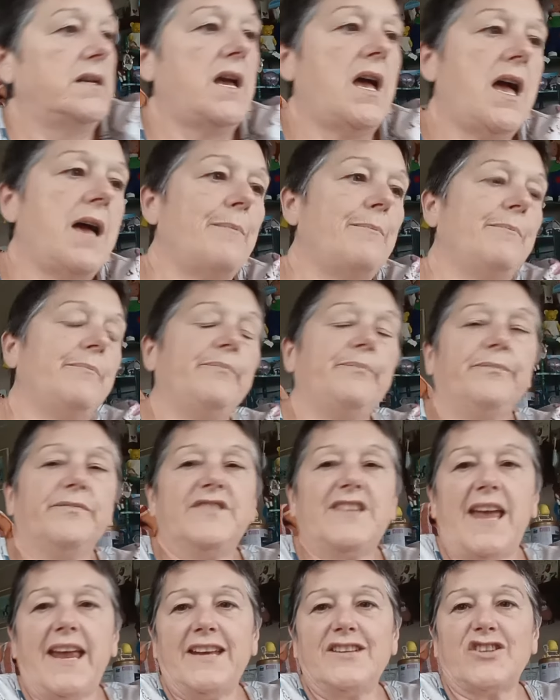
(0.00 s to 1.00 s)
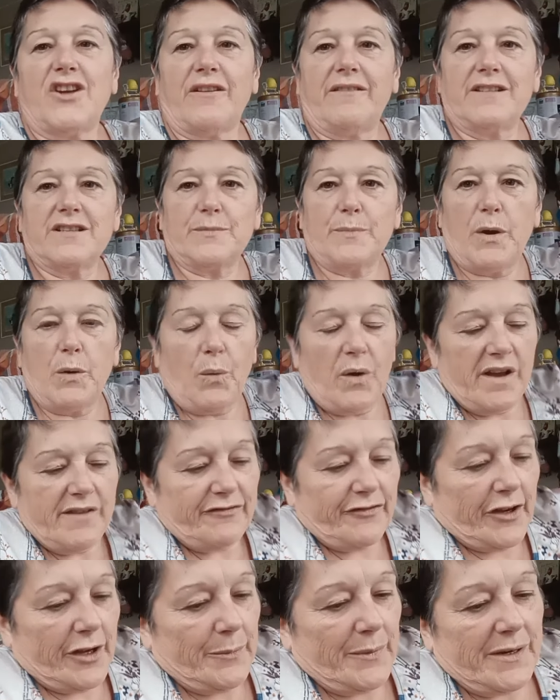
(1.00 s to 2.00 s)
um, data as my Wi
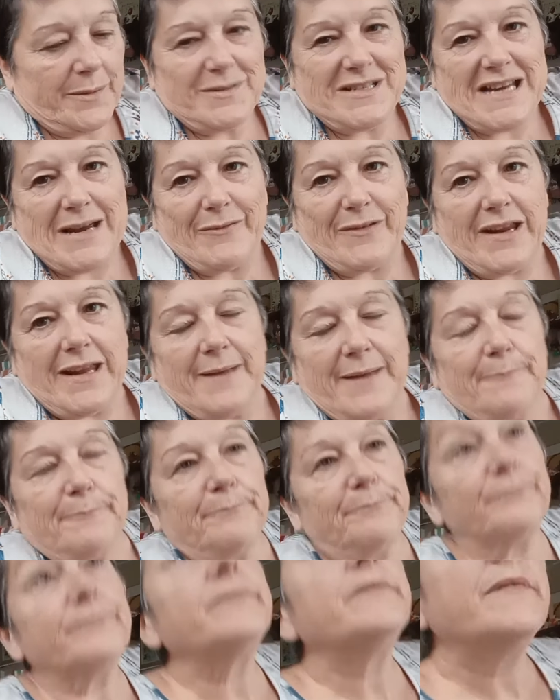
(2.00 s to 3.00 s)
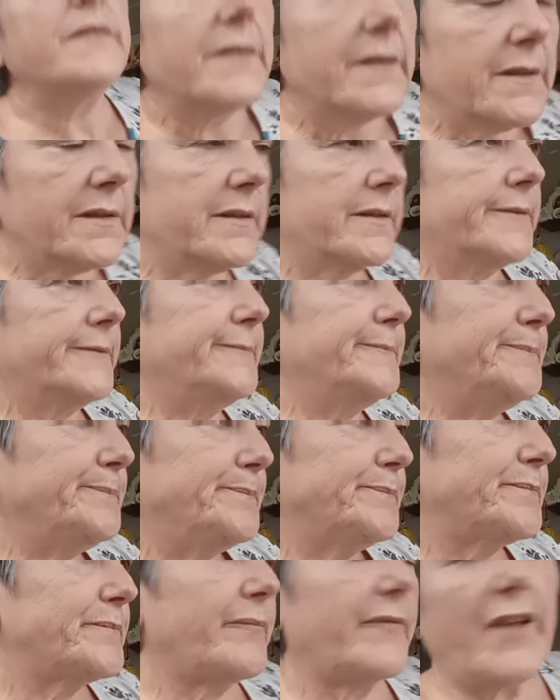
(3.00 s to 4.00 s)
Fi when I'm down here.
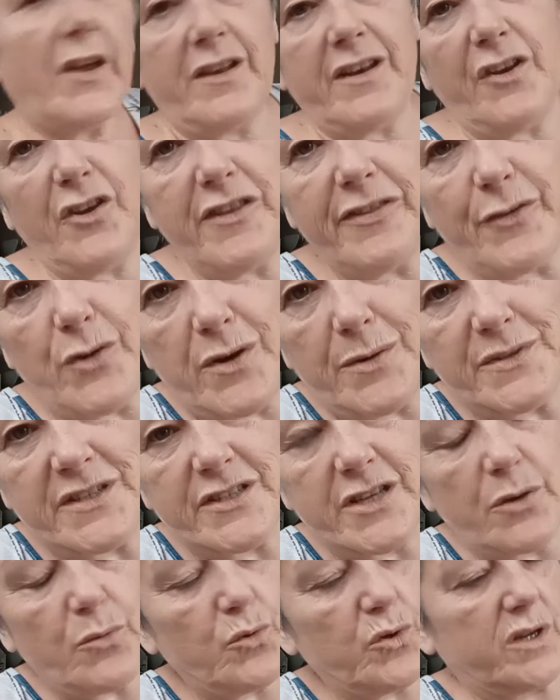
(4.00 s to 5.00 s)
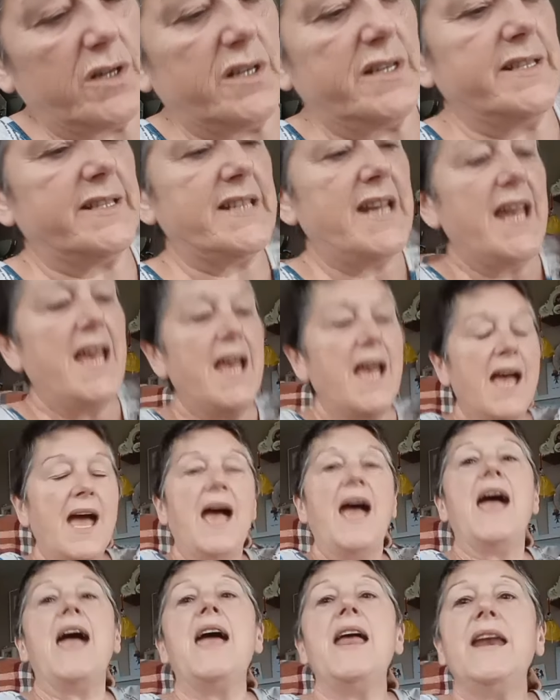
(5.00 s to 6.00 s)
And I thought I was so organized.
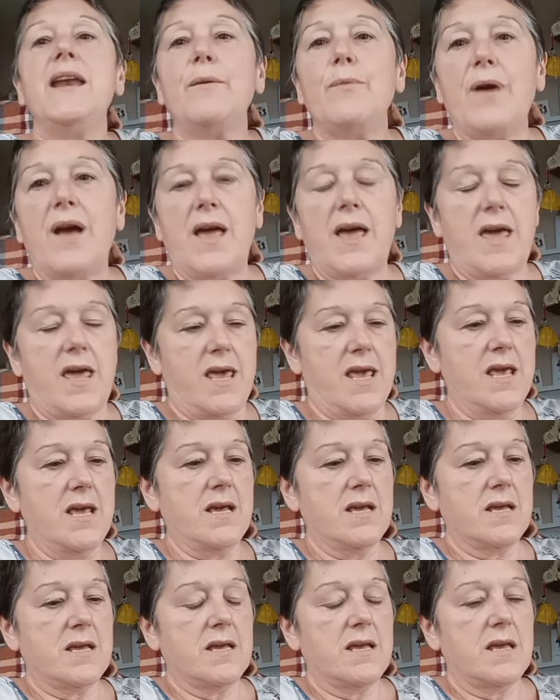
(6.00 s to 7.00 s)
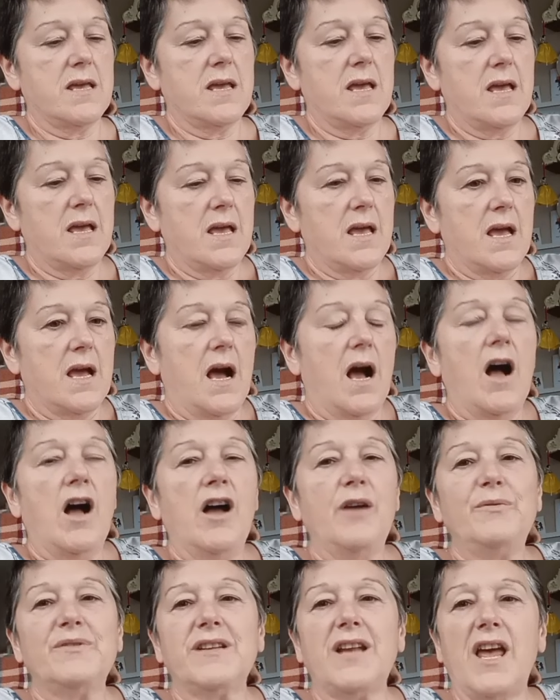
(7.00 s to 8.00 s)
Anyway,
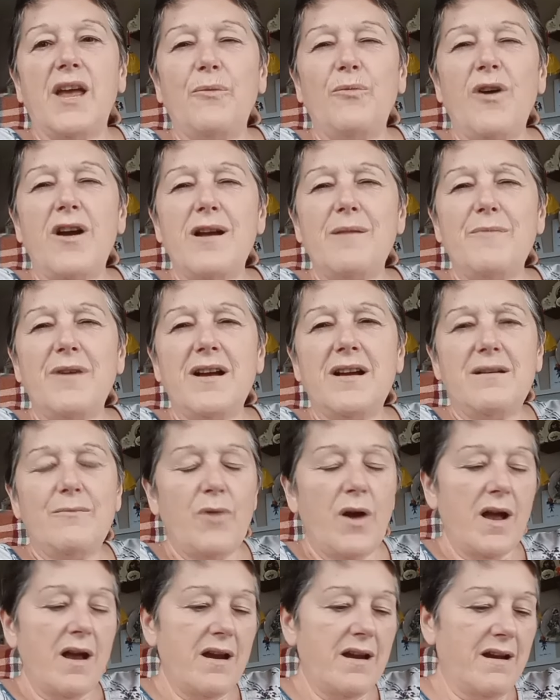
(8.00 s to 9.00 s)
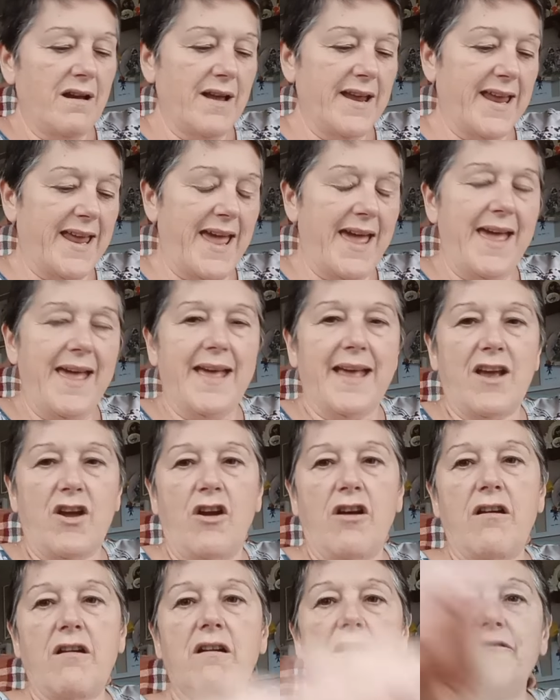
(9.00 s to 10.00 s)
I was like, why, am I, why aren't I getting
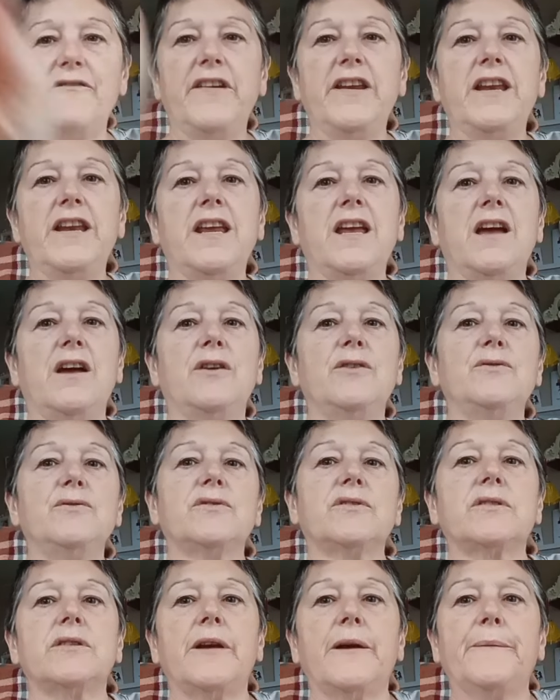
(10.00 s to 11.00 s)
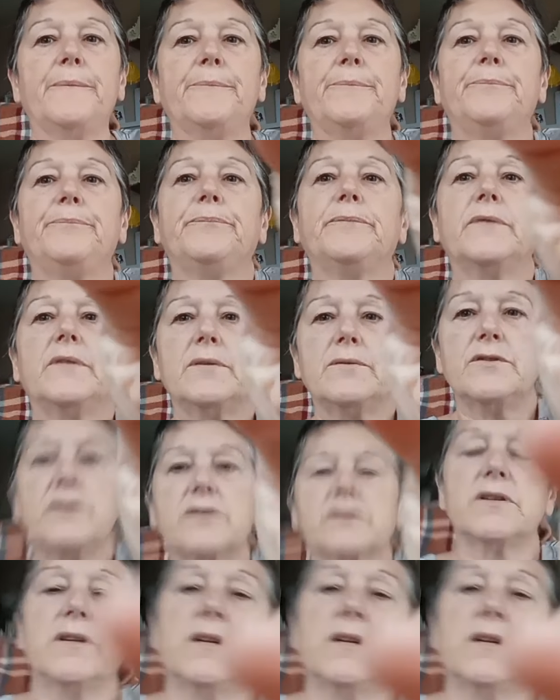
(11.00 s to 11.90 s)
her videos? I'm just